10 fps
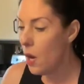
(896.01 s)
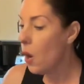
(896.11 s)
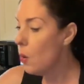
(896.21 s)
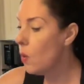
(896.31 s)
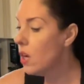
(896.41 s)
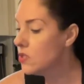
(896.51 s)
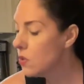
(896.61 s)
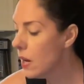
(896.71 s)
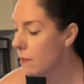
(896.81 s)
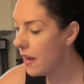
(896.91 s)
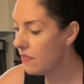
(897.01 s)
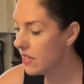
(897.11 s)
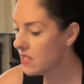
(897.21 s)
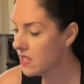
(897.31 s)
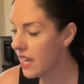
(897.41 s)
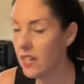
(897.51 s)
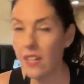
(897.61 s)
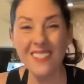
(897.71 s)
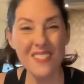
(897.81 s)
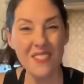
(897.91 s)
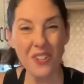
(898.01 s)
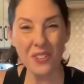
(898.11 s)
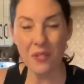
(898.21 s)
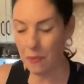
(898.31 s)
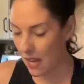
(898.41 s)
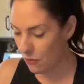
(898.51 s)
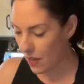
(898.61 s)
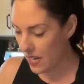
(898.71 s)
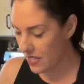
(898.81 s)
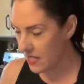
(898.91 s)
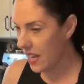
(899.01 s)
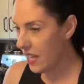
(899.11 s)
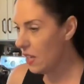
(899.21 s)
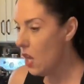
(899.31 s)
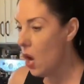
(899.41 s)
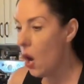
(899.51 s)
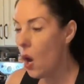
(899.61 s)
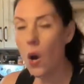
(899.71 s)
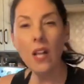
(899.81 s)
Oh, also I'm having a sale, early Black Friday sale. All